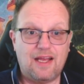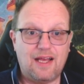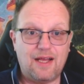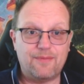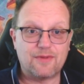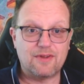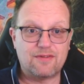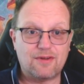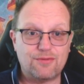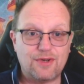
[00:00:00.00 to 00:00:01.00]
Um,
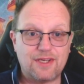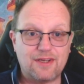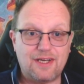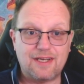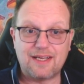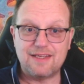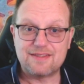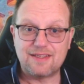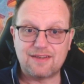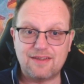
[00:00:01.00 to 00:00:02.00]
Sol Ring, Arcane
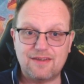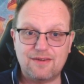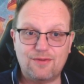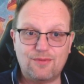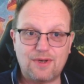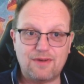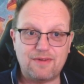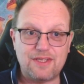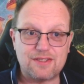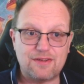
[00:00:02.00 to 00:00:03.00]
Signet, one of
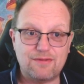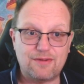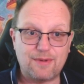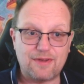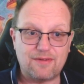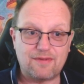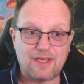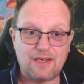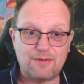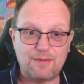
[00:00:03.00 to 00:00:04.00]
each of the respective
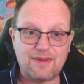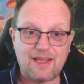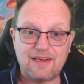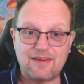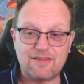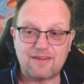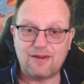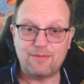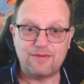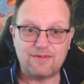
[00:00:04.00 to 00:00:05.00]
coloured medallions to
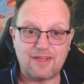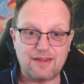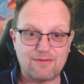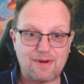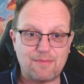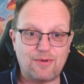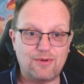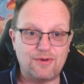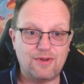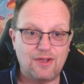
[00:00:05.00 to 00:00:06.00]
help us get the ramp
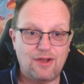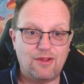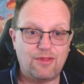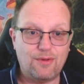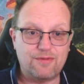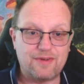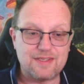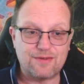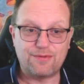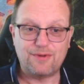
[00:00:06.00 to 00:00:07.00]
on. Thought
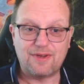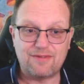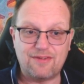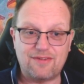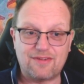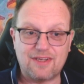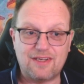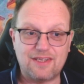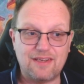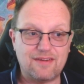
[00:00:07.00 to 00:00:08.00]
Vessels, we don't have to
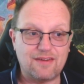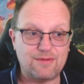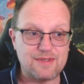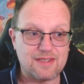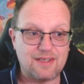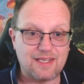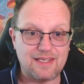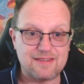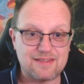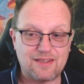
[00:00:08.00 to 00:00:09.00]
discard anything if we start
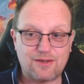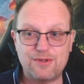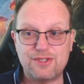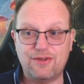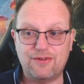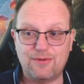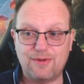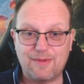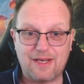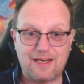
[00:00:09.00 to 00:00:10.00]
getting stuck. We shouldn't do the
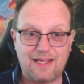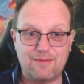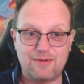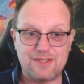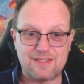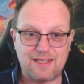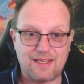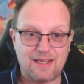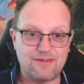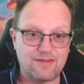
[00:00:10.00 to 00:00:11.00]
amount of land, but just in
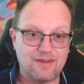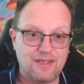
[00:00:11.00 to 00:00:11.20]
case.